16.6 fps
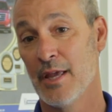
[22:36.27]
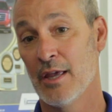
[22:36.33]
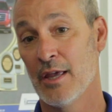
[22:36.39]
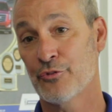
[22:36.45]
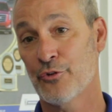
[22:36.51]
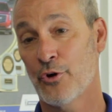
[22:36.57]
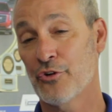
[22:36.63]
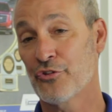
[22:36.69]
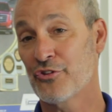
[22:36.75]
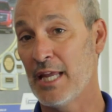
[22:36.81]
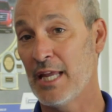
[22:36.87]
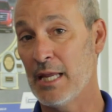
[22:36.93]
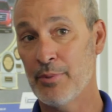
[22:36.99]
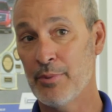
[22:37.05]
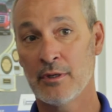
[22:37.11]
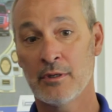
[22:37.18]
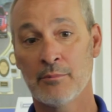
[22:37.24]
As far as
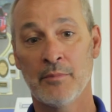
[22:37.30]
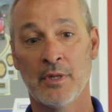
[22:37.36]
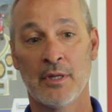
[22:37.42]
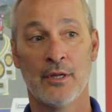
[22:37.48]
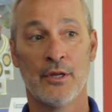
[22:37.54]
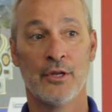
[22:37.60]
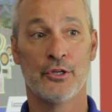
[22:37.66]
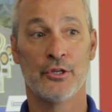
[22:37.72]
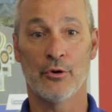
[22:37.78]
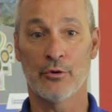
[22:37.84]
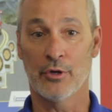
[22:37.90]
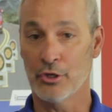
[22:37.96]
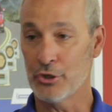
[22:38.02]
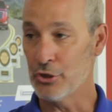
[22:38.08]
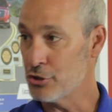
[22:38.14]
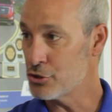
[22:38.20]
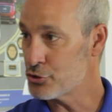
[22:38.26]
keeping them,
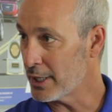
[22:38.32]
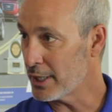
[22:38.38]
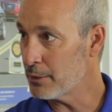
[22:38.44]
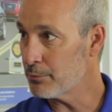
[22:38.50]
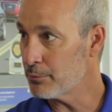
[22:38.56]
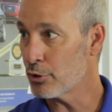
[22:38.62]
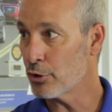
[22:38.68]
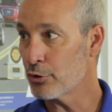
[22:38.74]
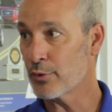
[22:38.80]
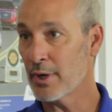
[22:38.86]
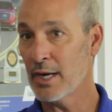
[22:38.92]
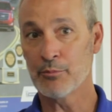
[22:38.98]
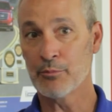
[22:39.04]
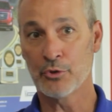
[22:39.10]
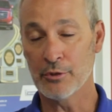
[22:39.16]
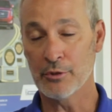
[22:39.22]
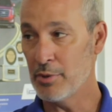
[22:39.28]
a good training
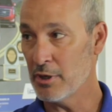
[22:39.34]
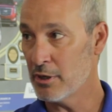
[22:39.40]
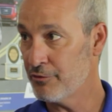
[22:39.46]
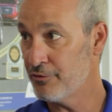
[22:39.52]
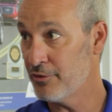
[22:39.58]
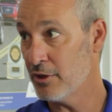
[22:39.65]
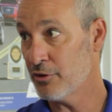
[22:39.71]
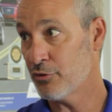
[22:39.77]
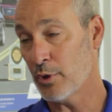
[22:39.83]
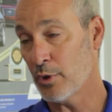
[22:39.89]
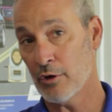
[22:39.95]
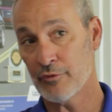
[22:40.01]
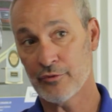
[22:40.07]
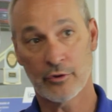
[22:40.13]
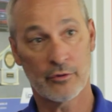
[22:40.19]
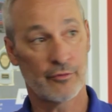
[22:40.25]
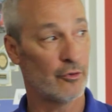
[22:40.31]
program, good benefits. We
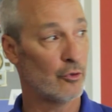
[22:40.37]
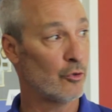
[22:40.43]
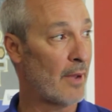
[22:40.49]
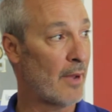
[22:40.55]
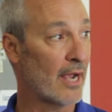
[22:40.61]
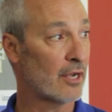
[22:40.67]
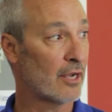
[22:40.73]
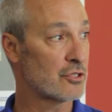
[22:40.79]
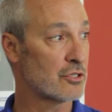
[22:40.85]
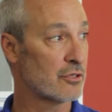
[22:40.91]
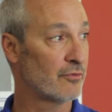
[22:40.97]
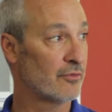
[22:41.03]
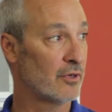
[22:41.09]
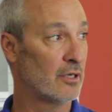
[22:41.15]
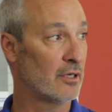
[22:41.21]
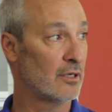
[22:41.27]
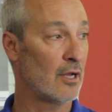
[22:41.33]
offer a full package of
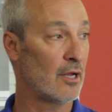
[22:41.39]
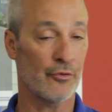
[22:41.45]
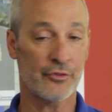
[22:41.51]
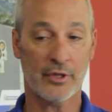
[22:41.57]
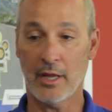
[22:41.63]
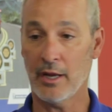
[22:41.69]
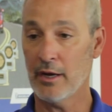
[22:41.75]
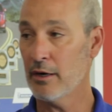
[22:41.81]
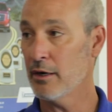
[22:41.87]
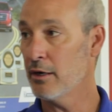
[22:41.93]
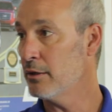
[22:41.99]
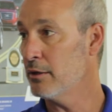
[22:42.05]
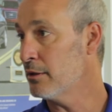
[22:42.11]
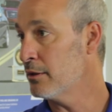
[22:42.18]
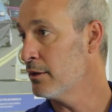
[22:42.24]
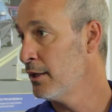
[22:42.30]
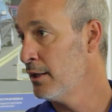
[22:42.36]
health care
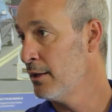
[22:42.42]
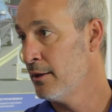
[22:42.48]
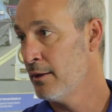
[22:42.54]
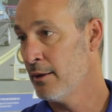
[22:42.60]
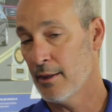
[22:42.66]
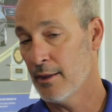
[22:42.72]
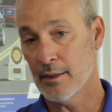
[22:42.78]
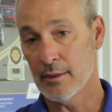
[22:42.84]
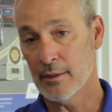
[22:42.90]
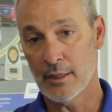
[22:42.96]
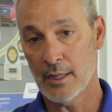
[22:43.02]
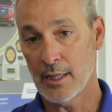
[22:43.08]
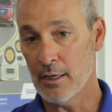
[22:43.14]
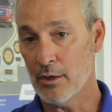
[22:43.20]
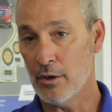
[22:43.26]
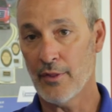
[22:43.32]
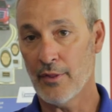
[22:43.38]

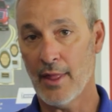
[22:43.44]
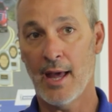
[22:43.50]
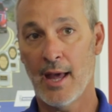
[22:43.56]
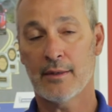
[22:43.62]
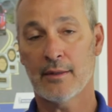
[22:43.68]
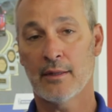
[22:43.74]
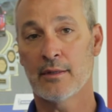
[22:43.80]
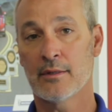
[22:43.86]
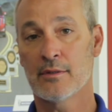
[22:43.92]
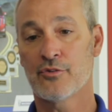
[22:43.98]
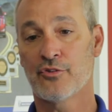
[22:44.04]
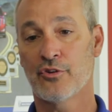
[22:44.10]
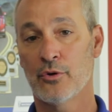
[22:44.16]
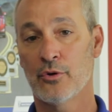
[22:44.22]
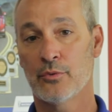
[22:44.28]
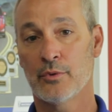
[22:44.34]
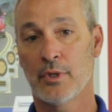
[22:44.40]
and all that. And
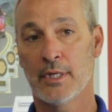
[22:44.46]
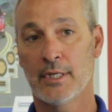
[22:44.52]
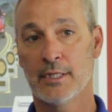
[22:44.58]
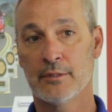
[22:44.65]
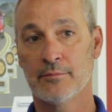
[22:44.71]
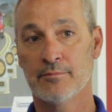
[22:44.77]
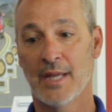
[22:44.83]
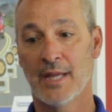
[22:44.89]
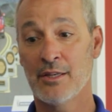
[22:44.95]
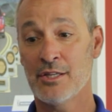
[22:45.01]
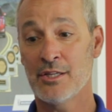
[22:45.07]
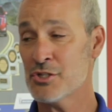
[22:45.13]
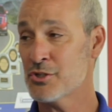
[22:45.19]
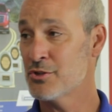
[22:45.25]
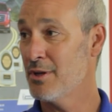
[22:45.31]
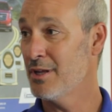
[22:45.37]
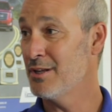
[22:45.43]
so, and
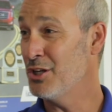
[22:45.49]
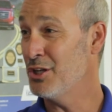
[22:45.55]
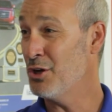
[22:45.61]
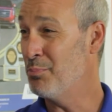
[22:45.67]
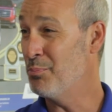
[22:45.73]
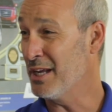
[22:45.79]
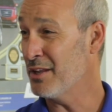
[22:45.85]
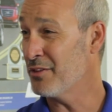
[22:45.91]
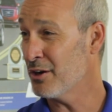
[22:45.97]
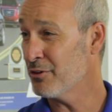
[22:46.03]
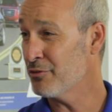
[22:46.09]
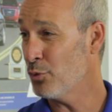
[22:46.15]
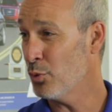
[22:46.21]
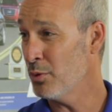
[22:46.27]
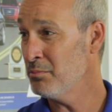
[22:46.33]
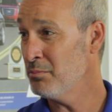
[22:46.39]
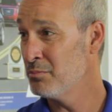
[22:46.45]
just, being there
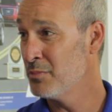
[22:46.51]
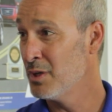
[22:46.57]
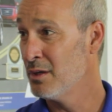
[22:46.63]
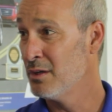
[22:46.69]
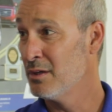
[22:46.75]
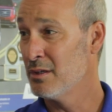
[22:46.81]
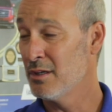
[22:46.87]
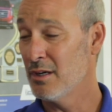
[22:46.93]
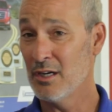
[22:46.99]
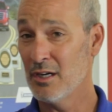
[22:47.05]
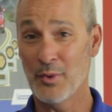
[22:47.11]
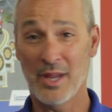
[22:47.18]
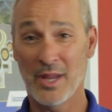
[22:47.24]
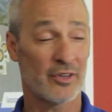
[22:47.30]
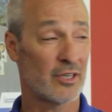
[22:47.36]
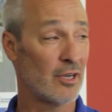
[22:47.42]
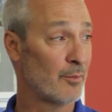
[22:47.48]
for them.
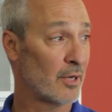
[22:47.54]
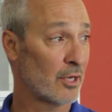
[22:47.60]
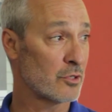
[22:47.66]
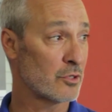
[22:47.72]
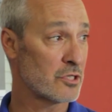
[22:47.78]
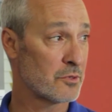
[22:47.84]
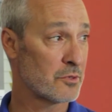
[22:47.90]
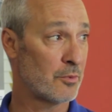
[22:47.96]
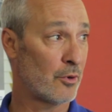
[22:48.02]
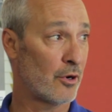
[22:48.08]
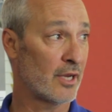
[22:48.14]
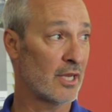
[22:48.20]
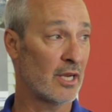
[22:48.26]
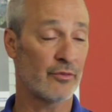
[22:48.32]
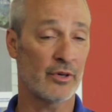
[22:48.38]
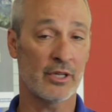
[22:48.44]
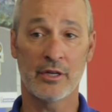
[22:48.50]
We have a company Christmas
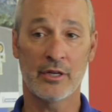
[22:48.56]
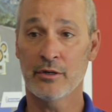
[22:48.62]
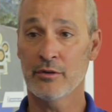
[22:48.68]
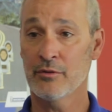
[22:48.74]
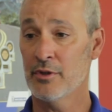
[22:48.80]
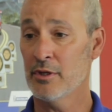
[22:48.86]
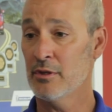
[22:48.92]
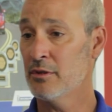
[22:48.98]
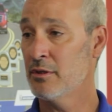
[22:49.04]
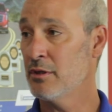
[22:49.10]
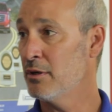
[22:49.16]
party every year that,